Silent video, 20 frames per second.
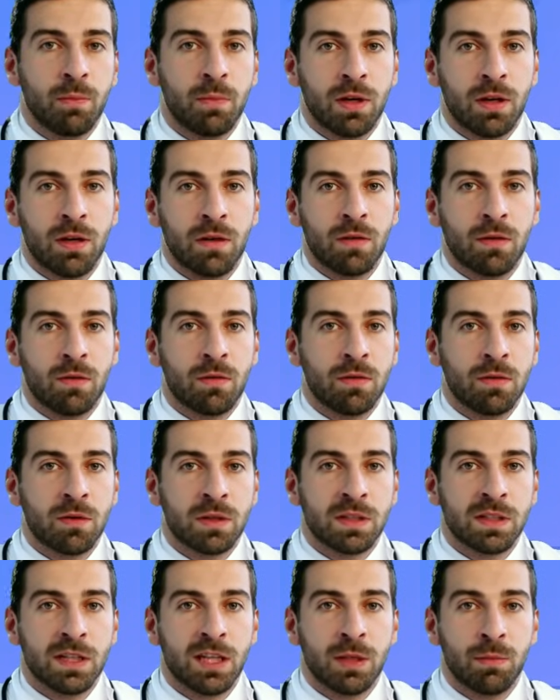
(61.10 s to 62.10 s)

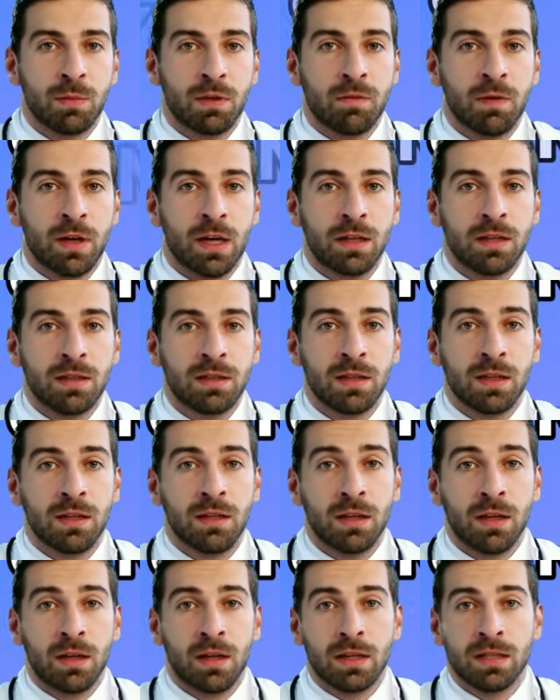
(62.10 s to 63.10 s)
exactly what you need to
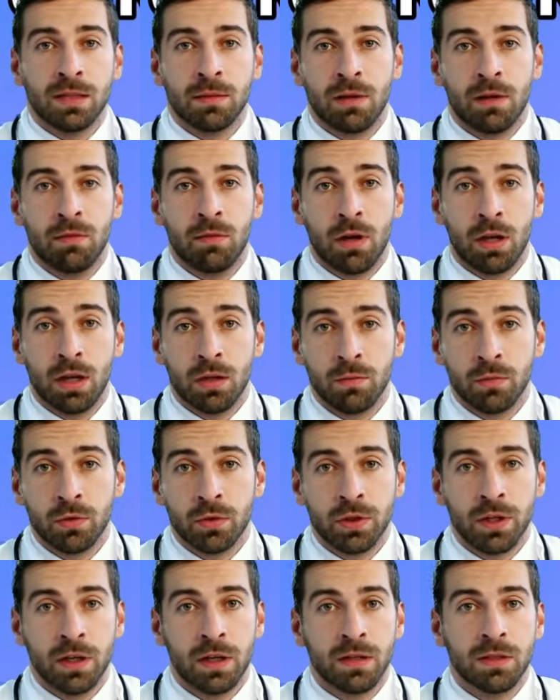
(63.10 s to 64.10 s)
do, step
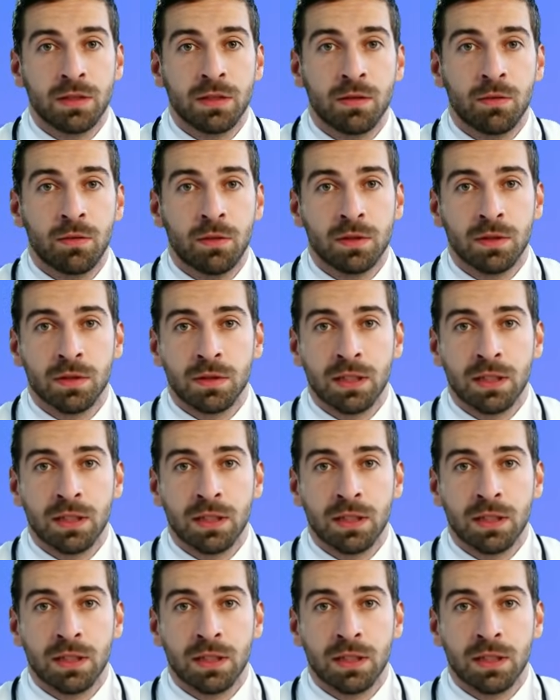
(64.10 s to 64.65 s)
by step.